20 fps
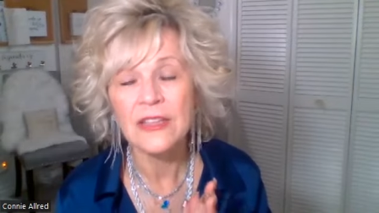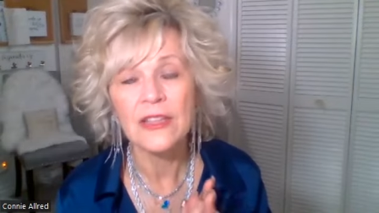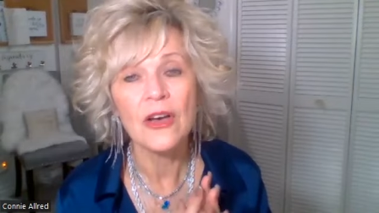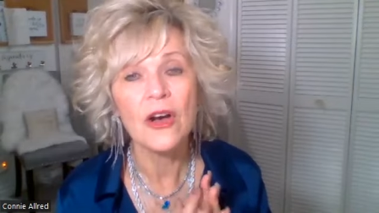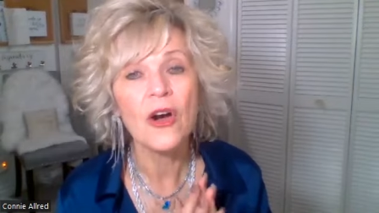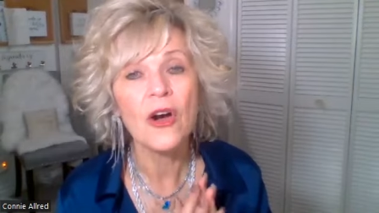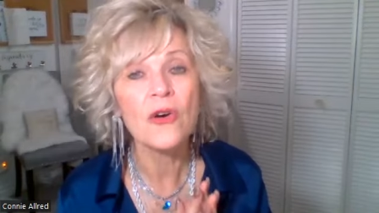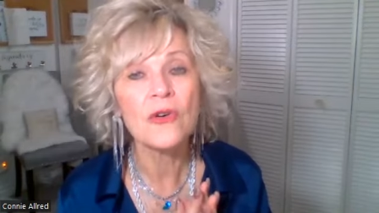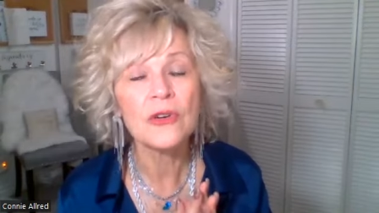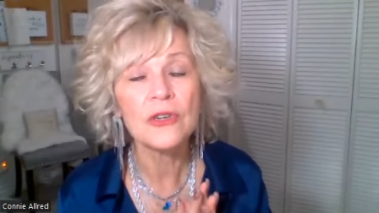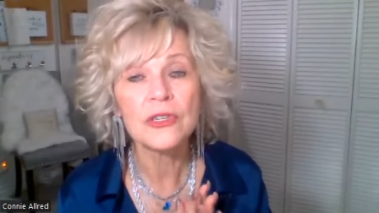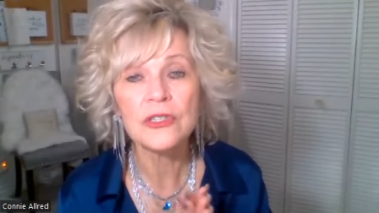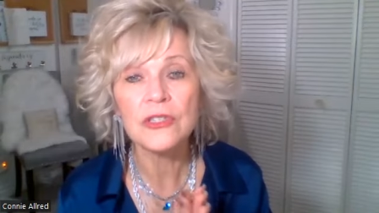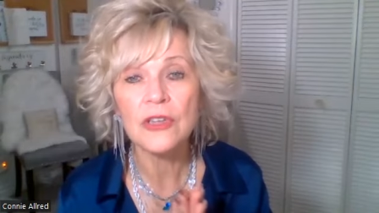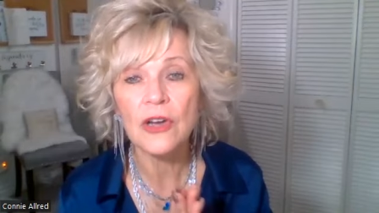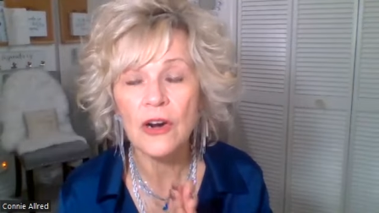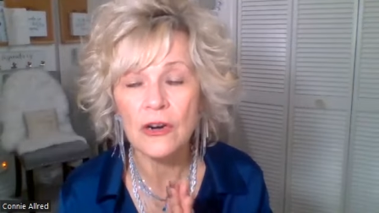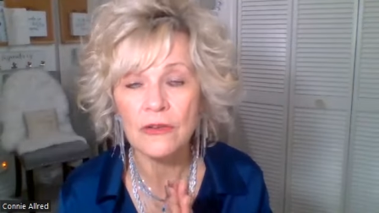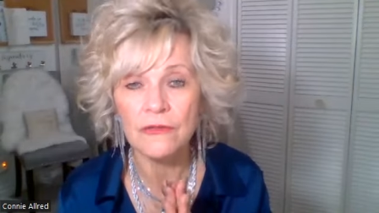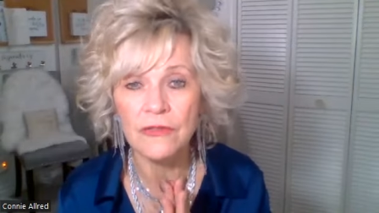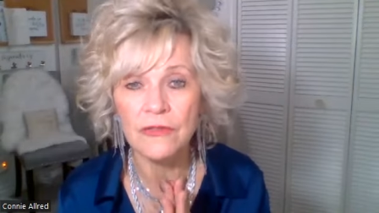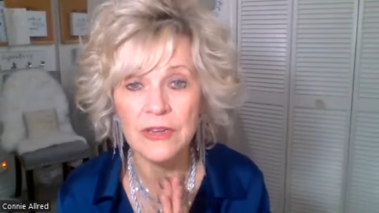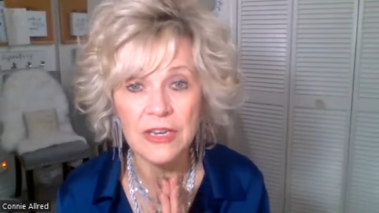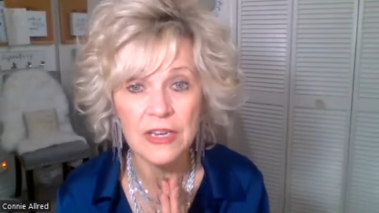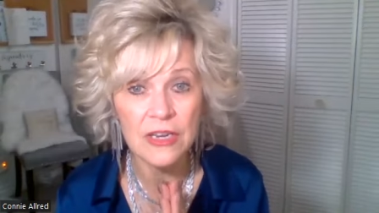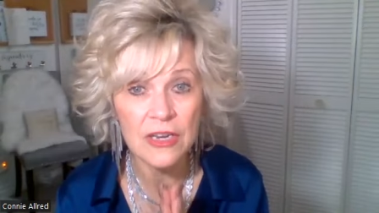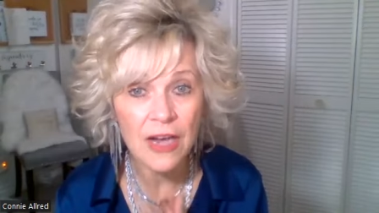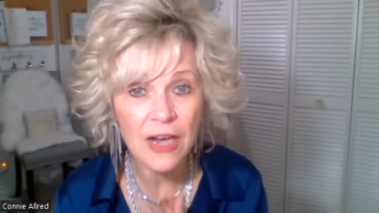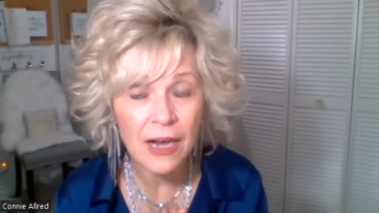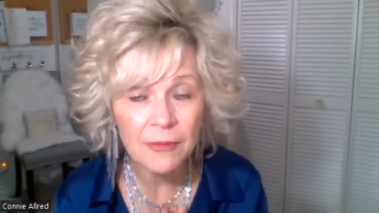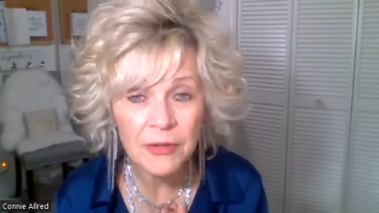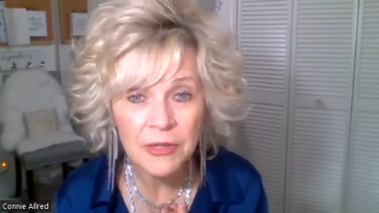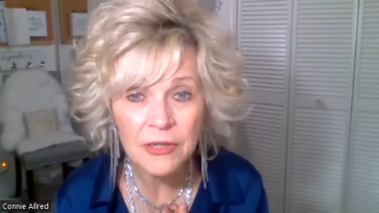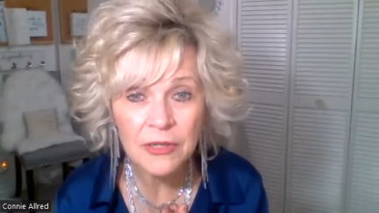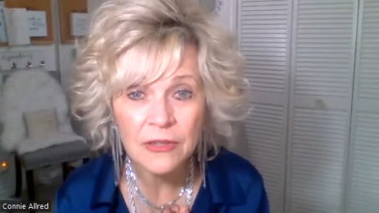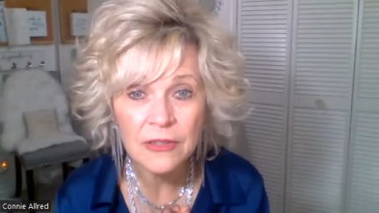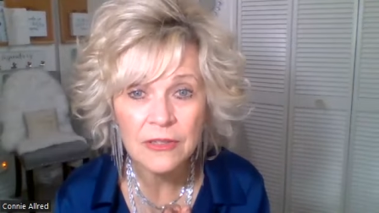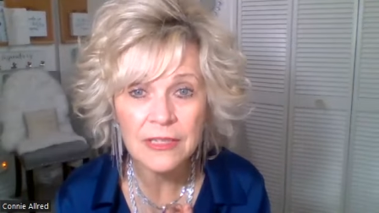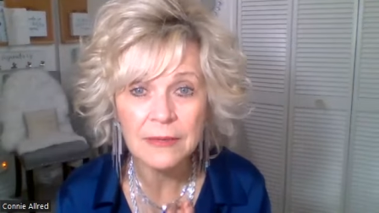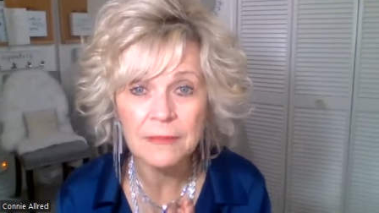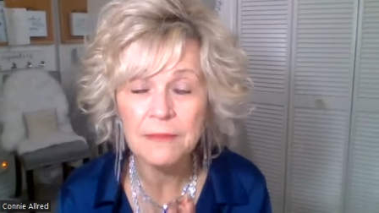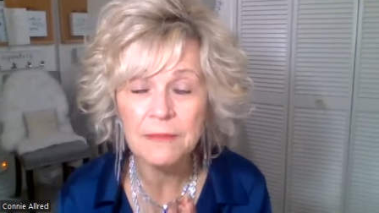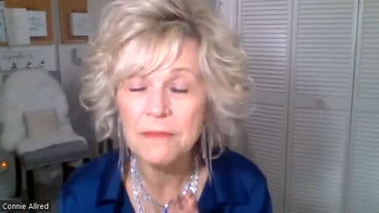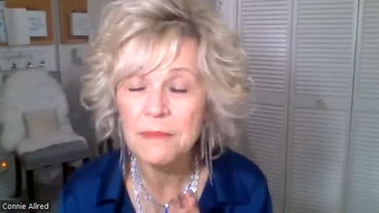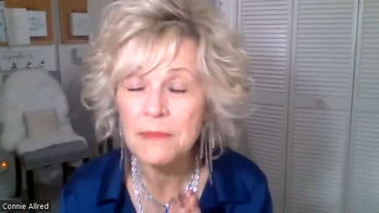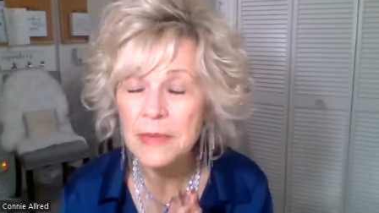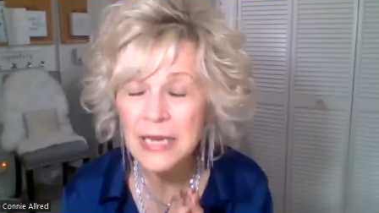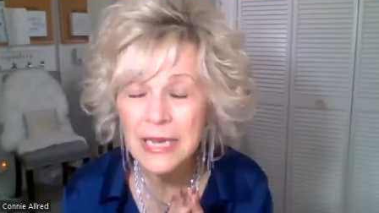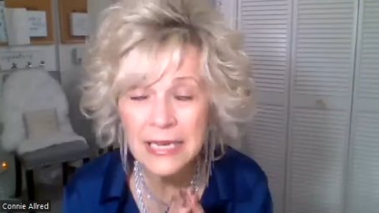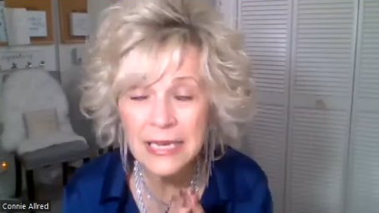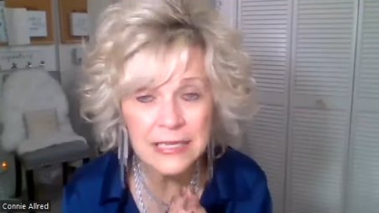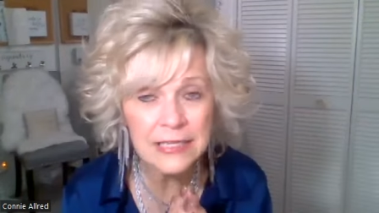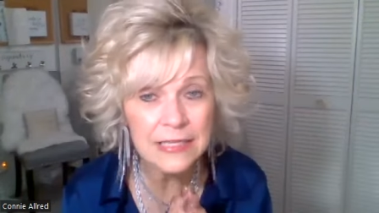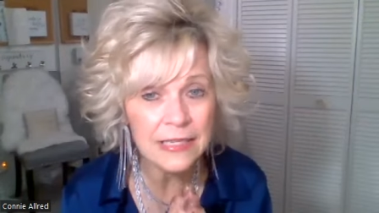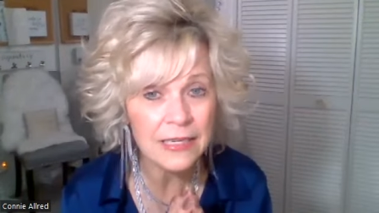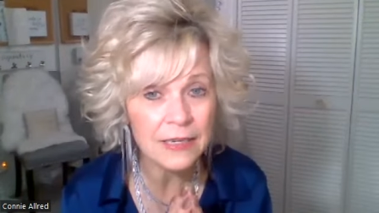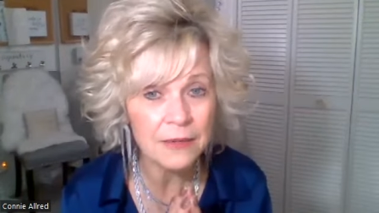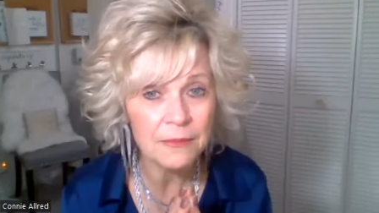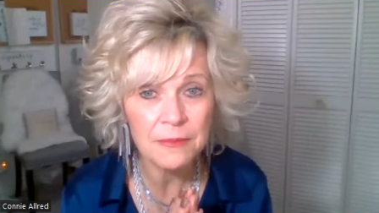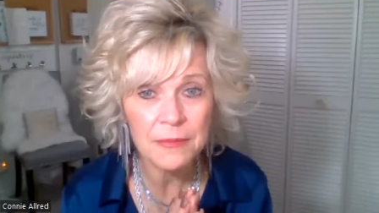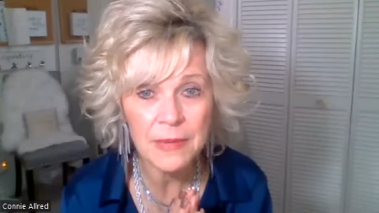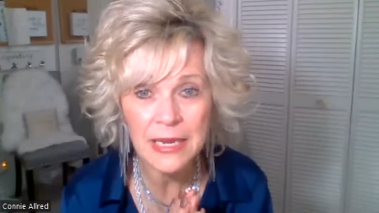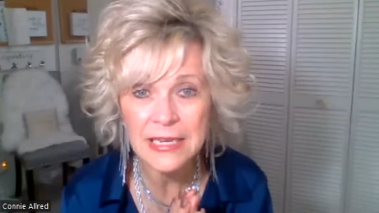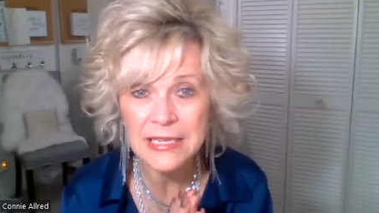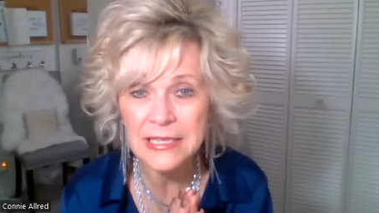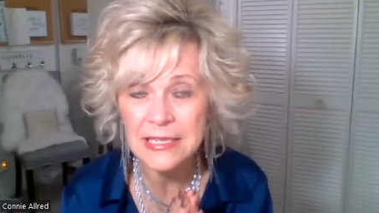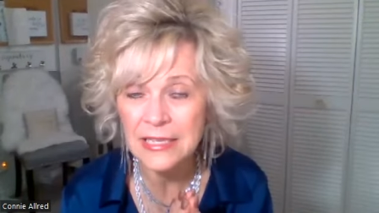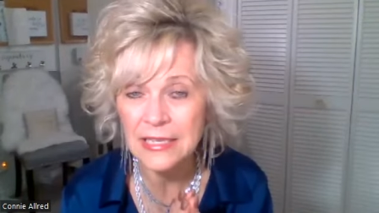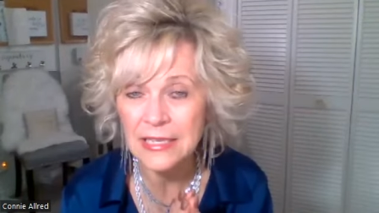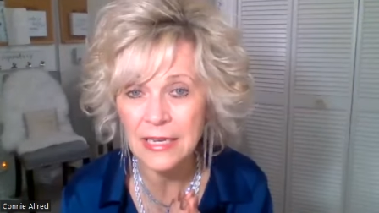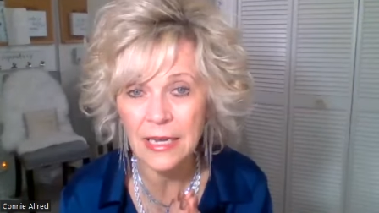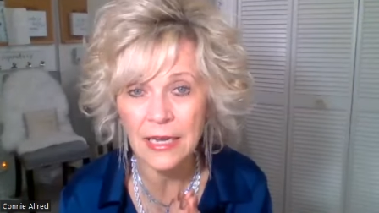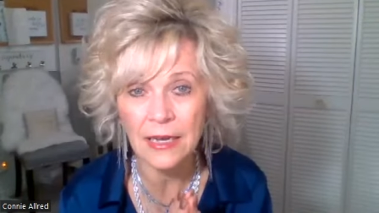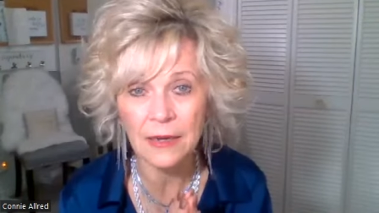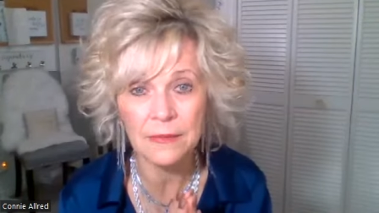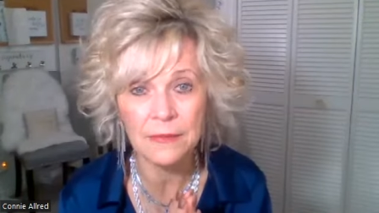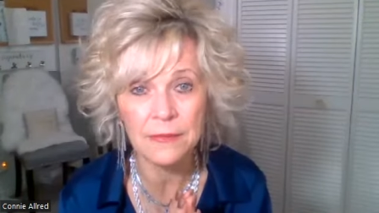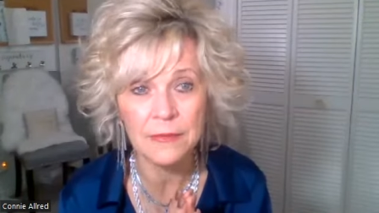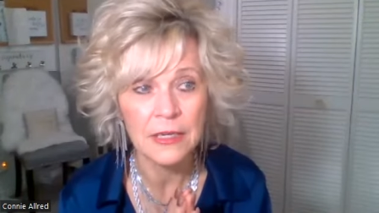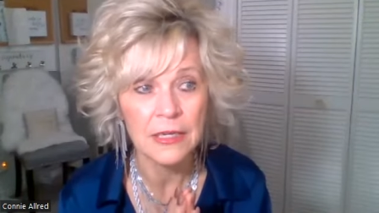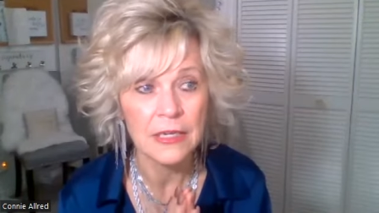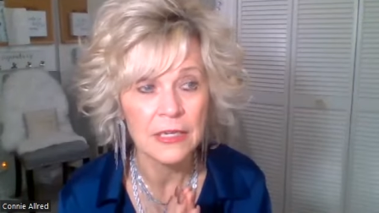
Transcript: The owners are phenomenal, amazing, amazing um,